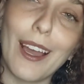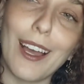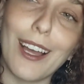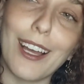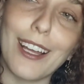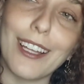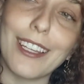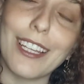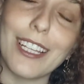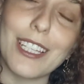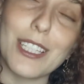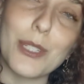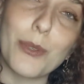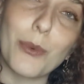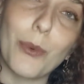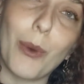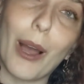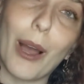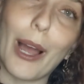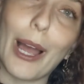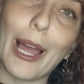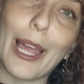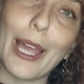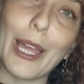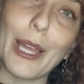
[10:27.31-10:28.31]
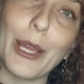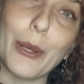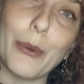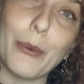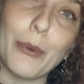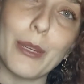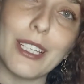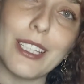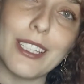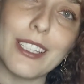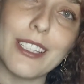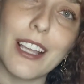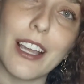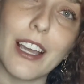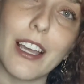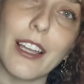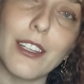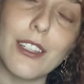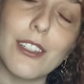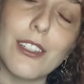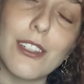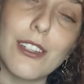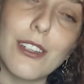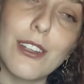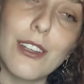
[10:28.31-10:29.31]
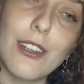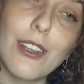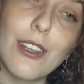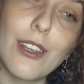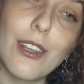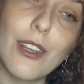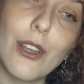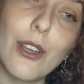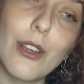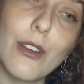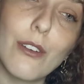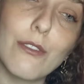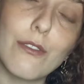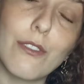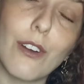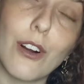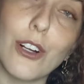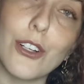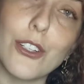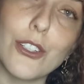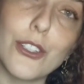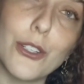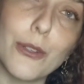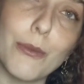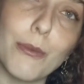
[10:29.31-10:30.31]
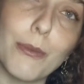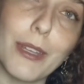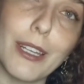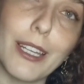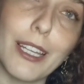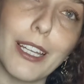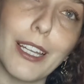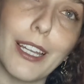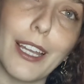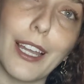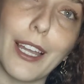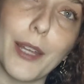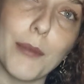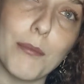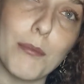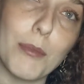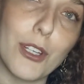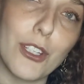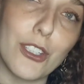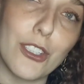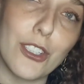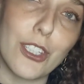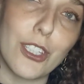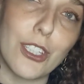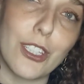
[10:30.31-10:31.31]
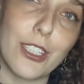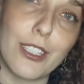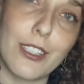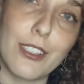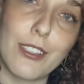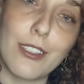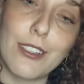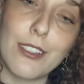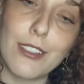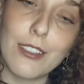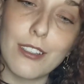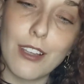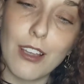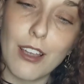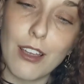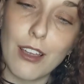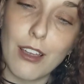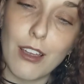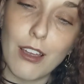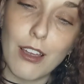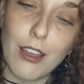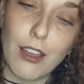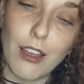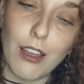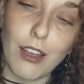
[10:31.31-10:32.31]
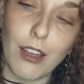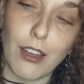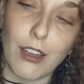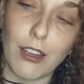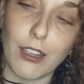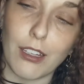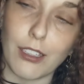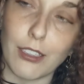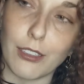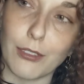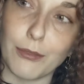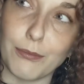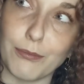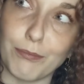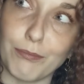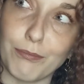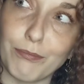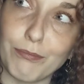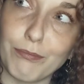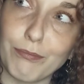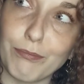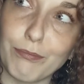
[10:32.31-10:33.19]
uh, that's why we set far too many ambitious um,